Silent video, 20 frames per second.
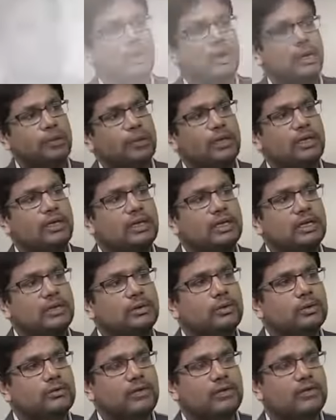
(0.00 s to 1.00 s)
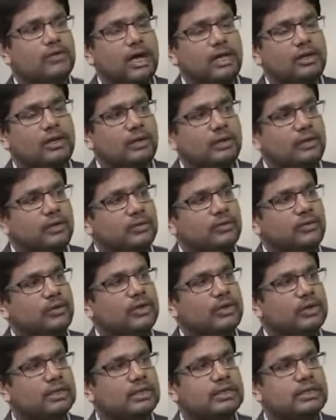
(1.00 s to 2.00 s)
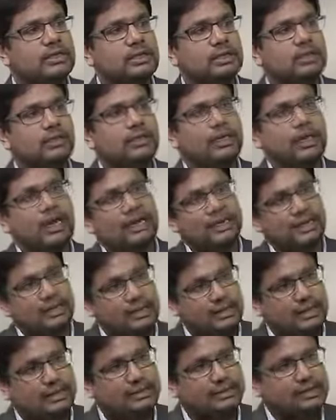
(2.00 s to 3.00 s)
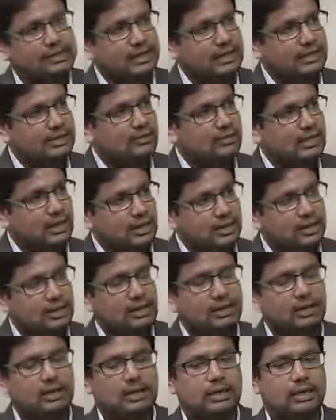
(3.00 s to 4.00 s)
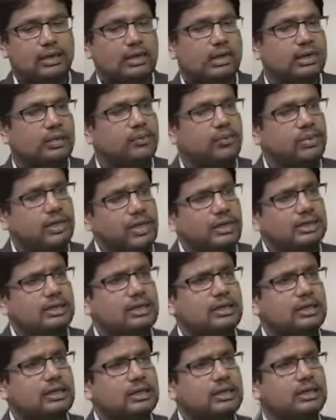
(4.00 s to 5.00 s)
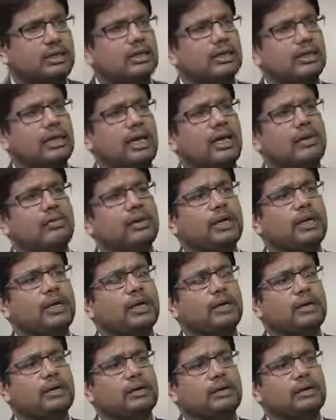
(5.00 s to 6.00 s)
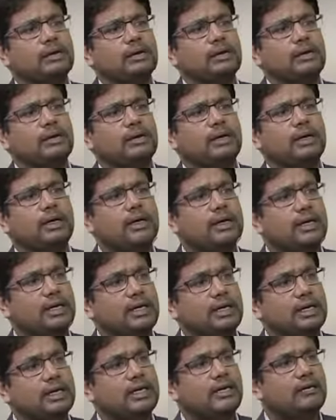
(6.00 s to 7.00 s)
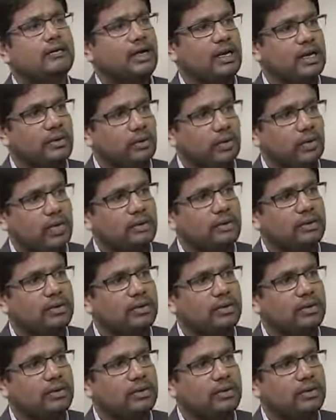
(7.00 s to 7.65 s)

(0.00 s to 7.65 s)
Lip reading: Where we really look for value out of it is the analytical side as well, plus helping integrate it very well